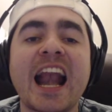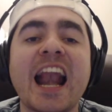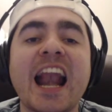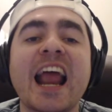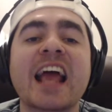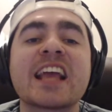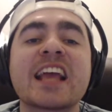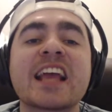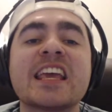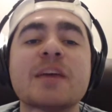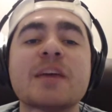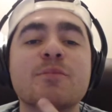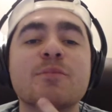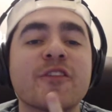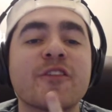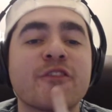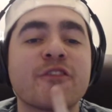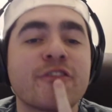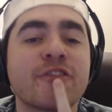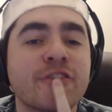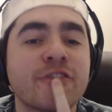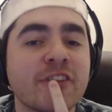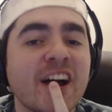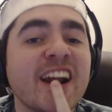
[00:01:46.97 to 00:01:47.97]
and keep the
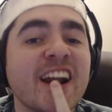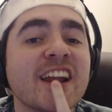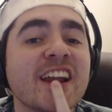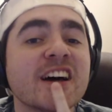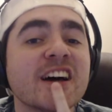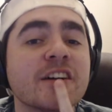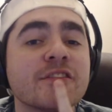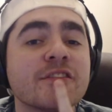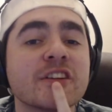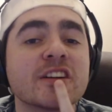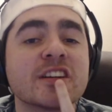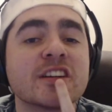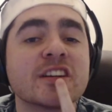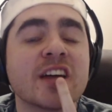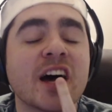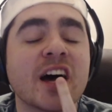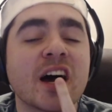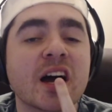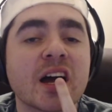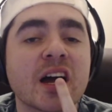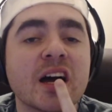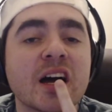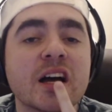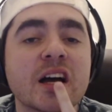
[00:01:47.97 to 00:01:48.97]
front of your
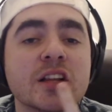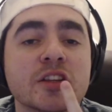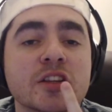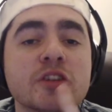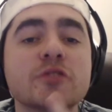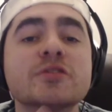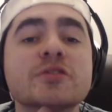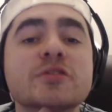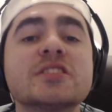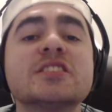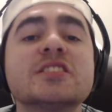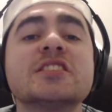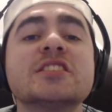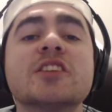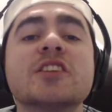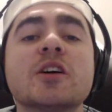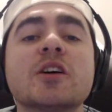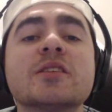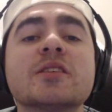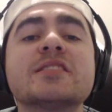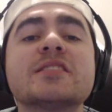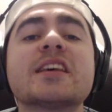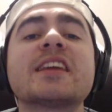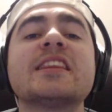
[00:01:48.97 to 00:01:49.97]
tongue loose. So
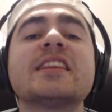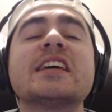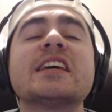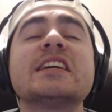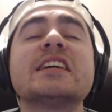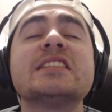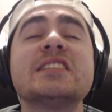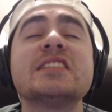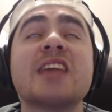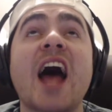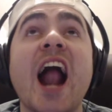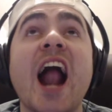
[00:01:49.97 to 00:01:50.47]
it's like this.